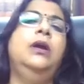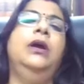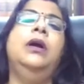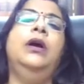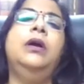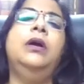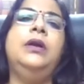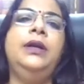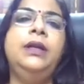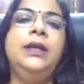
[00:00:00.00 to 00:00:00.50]

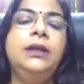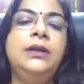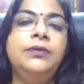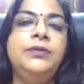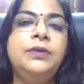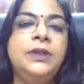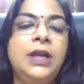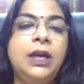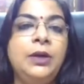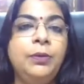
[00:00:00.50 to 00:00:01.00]
uh,
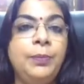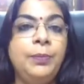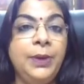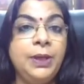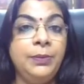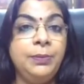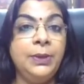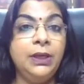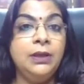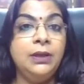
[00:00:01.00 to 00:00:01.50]
deliver that
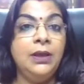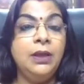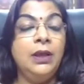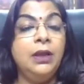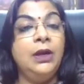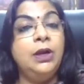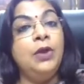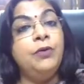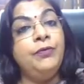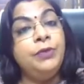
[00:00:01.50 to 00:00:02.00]
baby
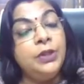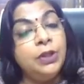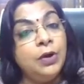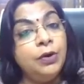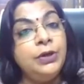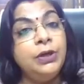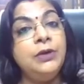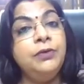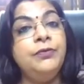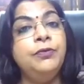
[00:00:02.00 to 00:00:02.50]
now
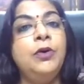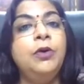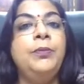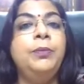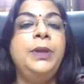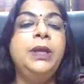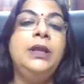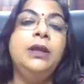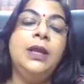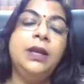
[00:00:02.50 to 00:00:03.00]
without
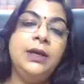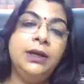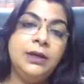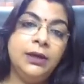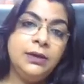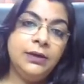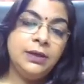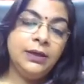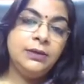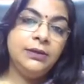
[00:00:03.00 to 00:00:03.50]
informing
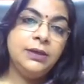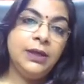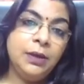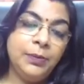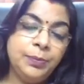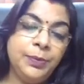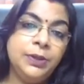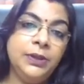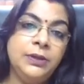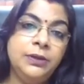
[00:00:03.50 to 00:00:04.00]
intended
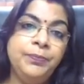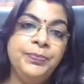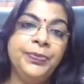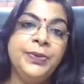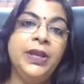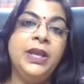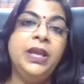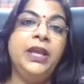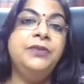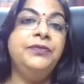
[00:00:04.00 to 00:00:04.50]
couple
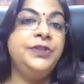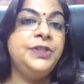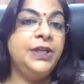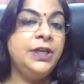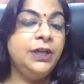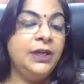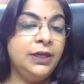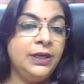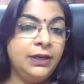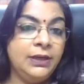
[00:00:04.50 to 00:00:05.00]
if
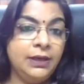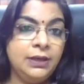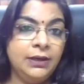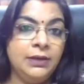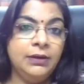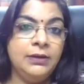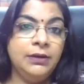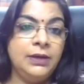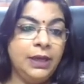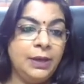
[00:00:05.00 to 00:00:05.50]
she uh,